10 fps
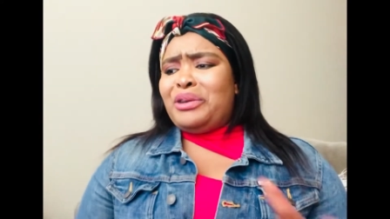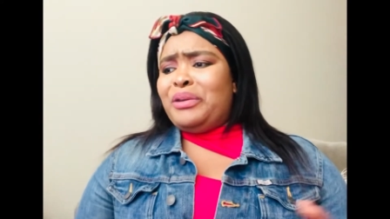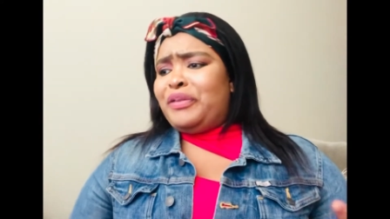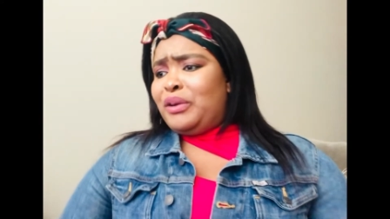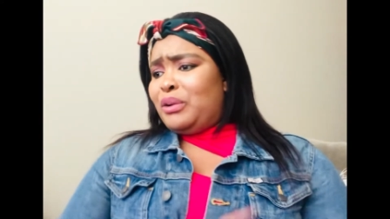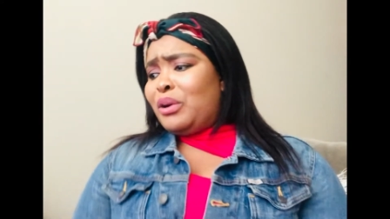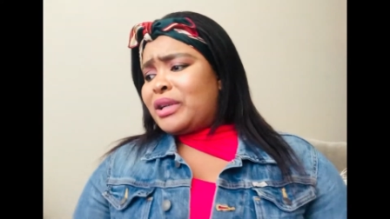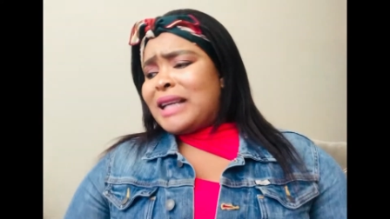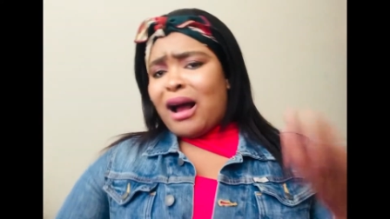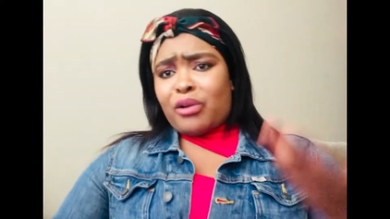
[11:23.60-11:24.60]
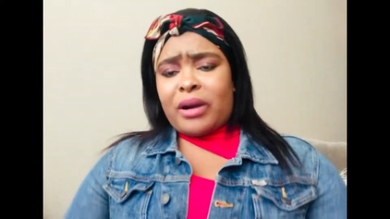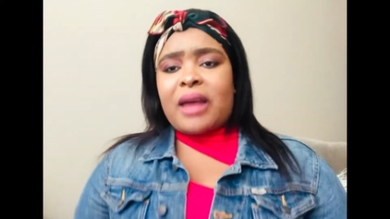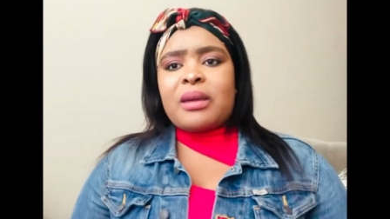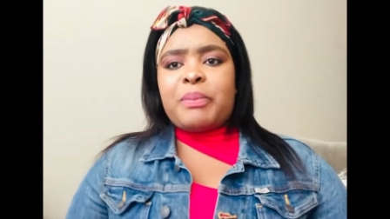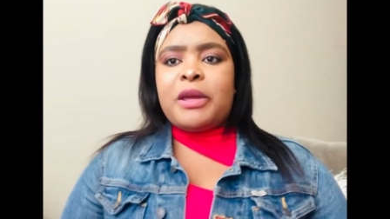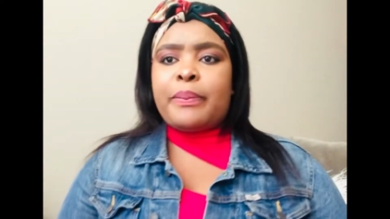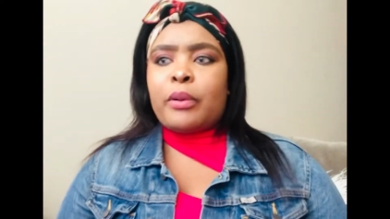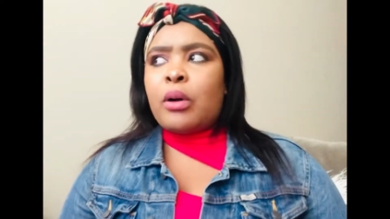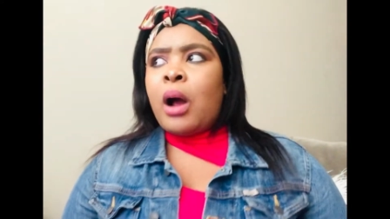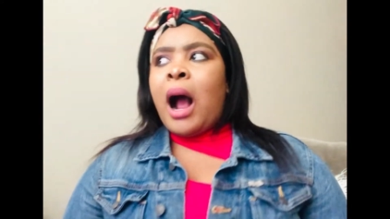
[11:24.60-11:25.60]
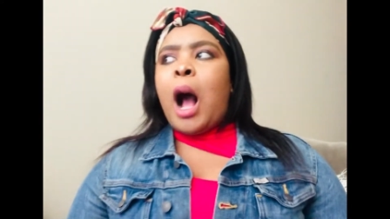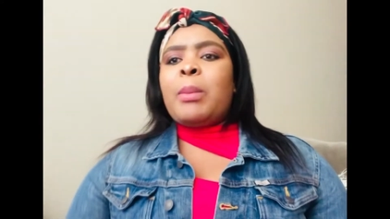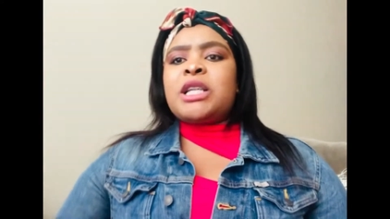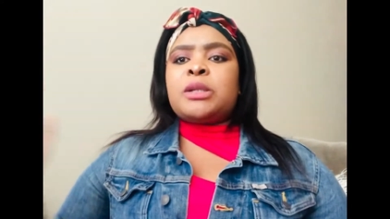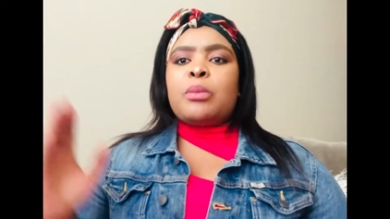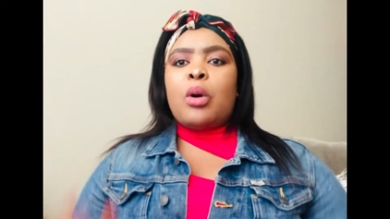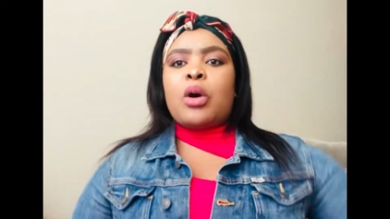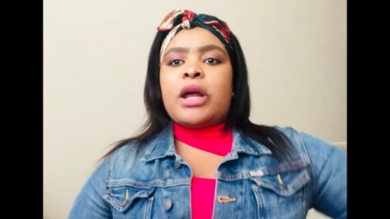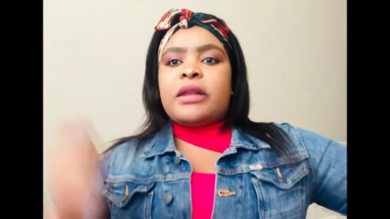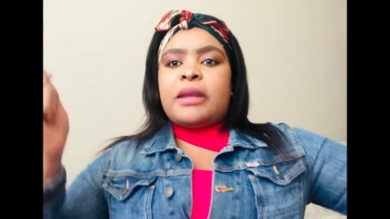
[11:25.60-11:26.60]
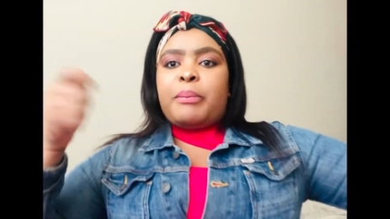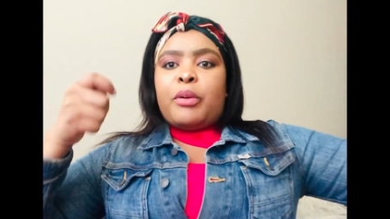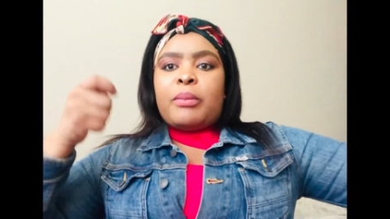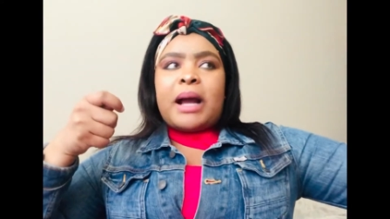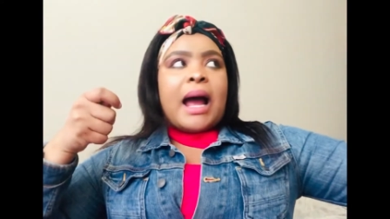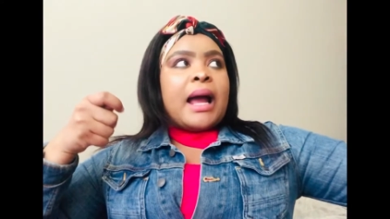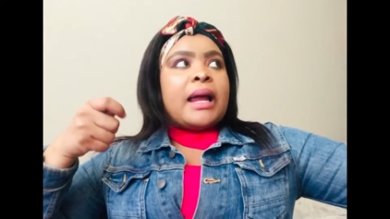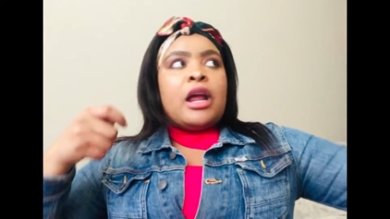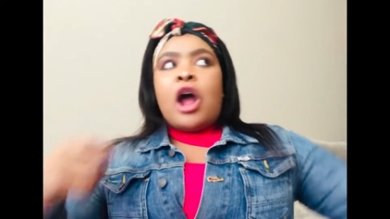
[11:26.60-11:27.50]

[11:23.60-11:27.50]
you look down on other people, how much more the boom guy,